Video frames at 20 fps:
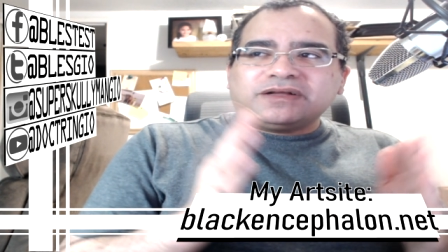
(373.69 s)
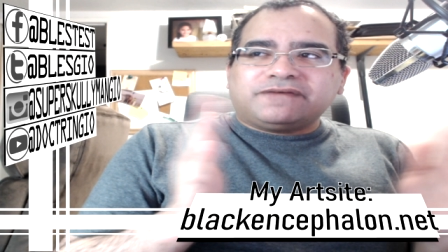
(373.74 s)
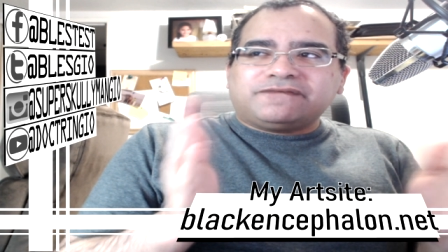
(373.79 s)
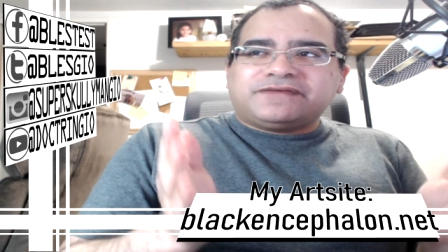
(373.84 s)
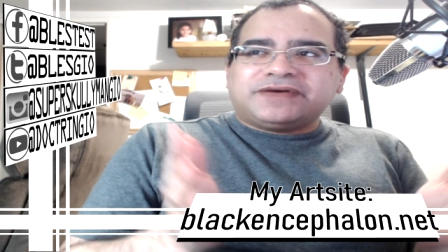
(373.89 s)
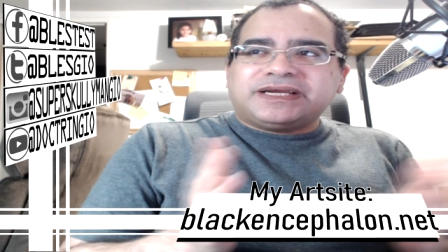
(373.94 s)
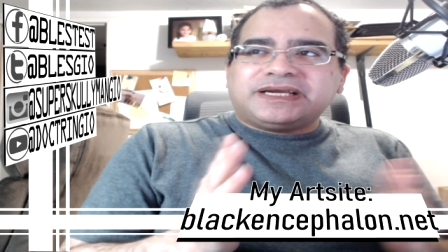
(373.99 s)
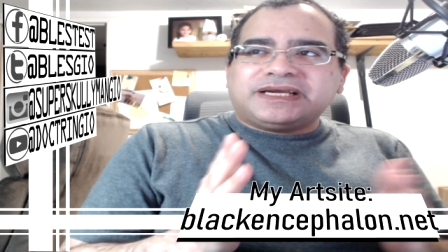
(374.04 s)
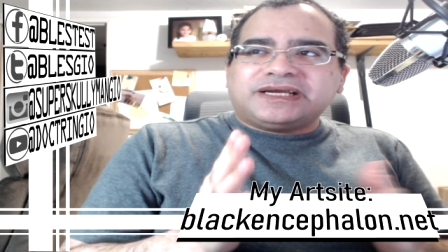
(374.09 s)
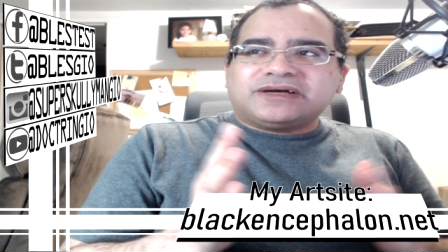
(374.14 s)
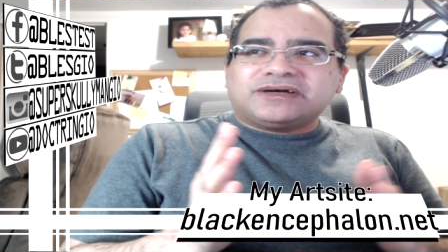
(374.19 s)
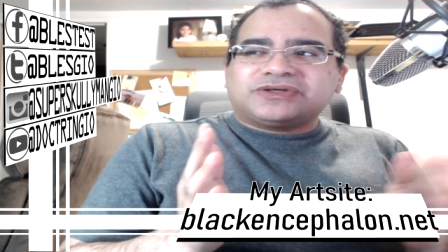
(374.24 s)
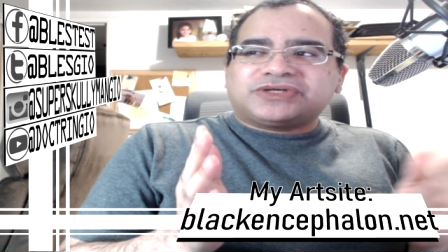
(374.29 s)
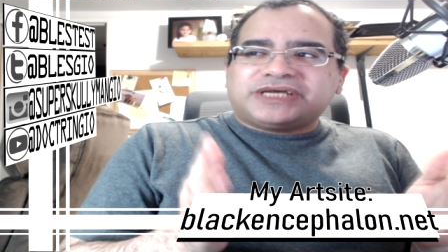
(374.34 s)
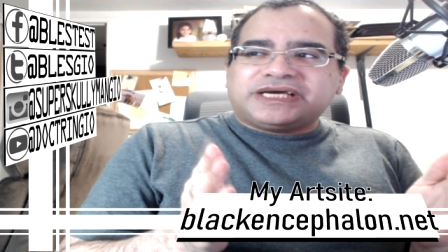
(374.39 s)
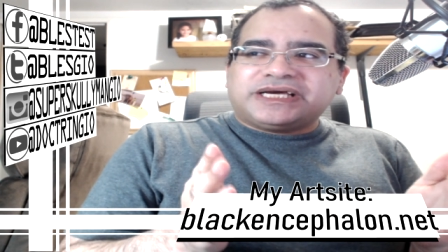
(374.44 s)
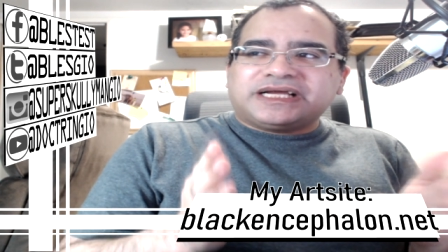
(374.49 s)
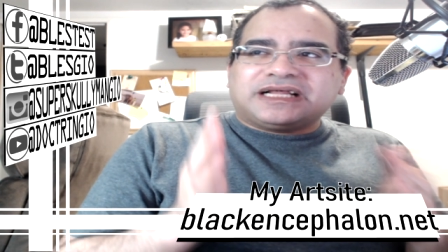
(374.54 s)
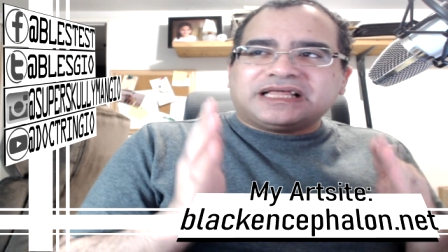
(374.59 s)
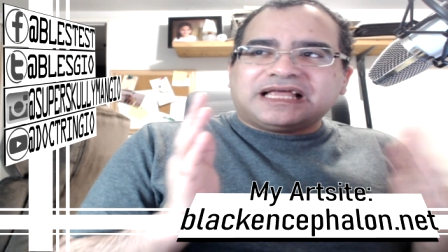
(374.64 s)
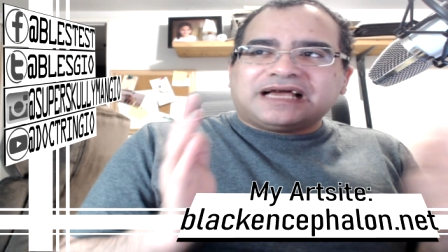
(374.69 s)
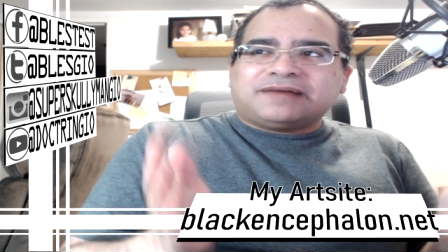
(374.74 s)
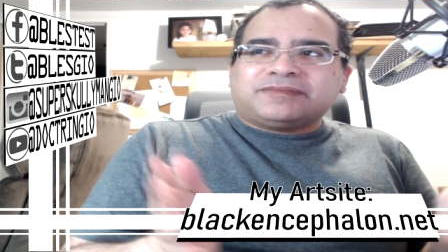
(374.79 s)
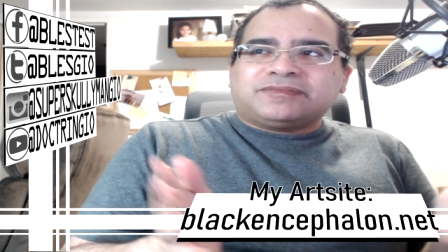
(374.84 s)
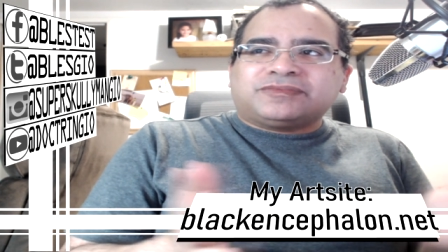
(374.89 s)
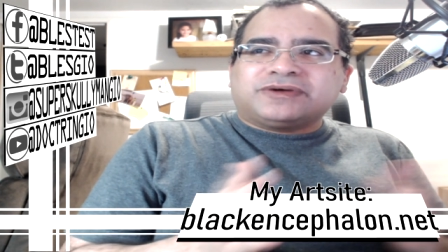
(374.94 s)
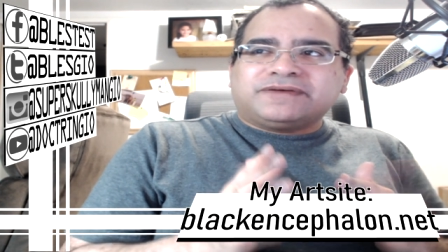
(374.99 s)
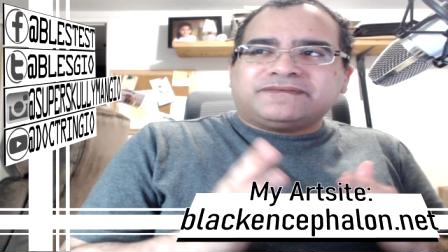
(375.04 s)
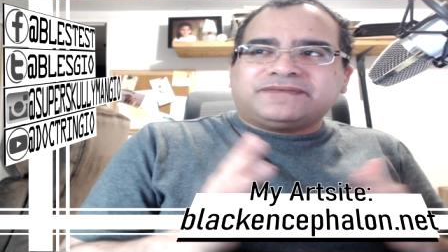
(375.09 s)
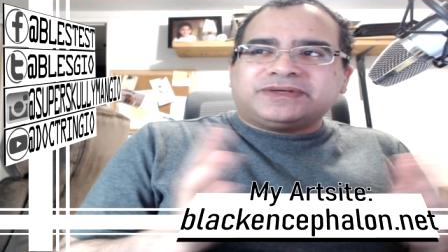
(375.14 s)
videos get a lot
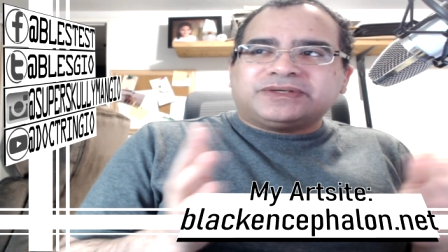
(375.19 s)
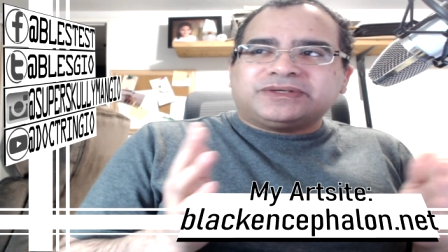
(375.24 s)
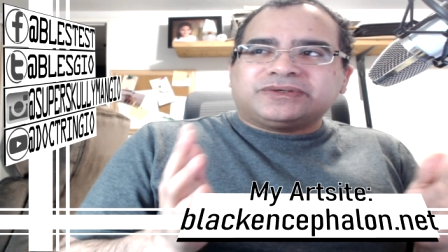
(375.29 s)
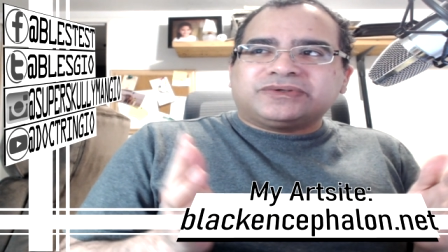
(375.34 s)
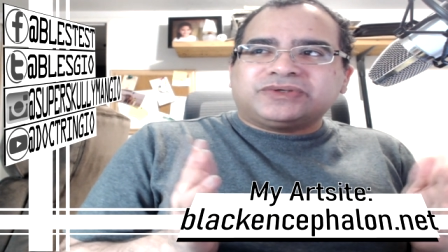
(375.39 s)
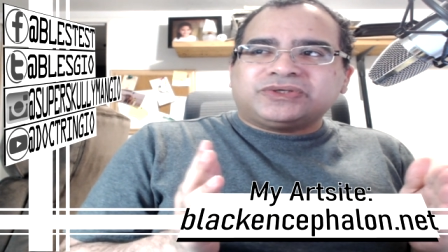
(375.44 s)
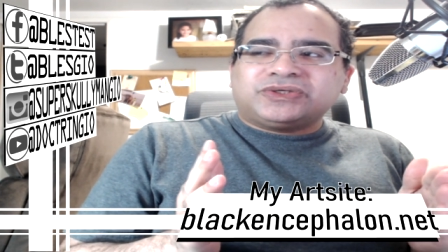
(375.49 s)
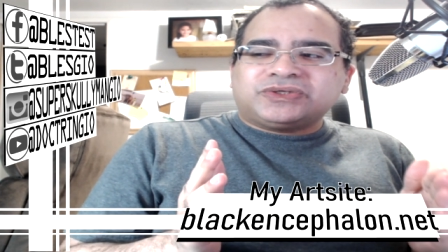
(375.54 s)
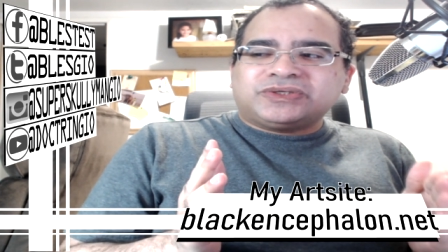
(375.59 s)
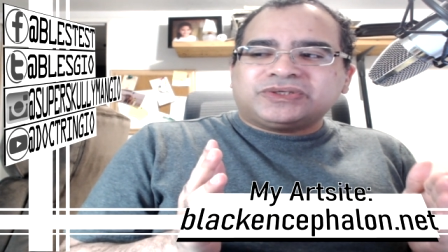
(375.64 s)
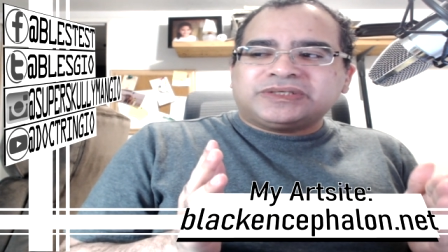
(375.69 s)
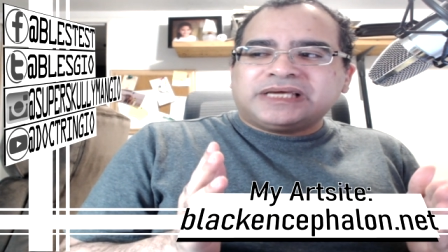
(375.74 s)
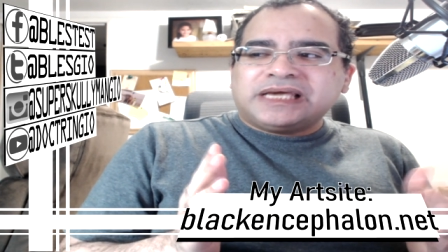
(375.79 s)
more views.